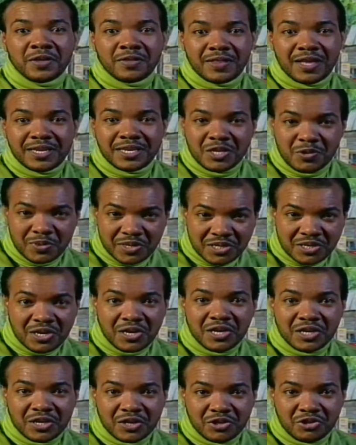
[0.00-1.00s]
that he was still
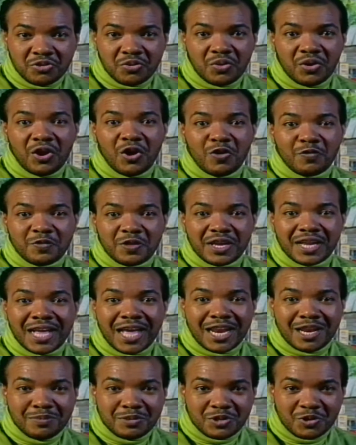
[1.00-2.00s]
in control of the
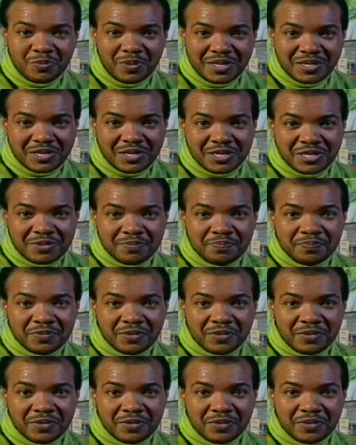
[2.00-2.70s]
calypso business.